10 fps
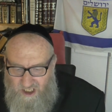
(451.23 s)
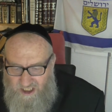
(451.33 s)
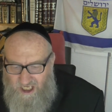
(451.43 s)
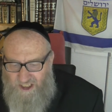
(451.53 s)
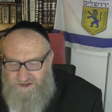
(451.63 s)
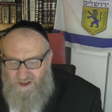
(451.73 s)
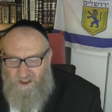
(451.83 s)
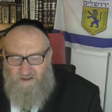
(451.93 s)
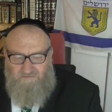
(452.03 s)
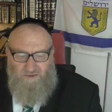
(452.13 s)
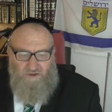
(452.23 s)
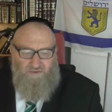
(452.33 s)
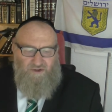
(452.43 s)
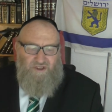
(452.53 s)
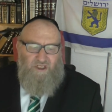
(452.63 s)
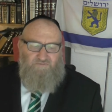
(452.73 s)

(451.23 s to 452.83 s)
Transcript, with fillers: in our time with